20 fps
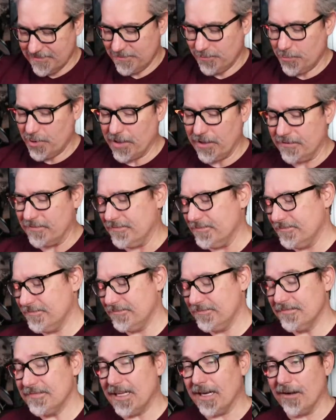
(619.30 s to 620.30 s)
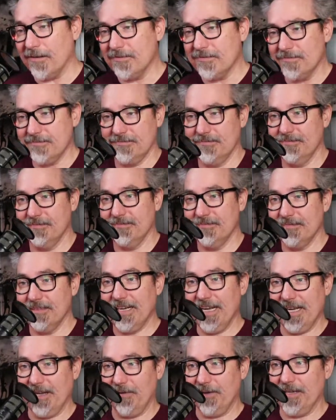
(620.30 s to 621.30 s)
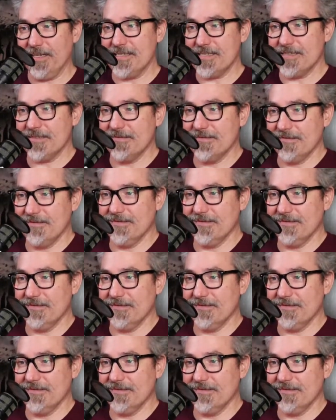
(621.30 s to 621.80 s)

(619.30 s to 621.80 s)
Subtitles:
but anyways,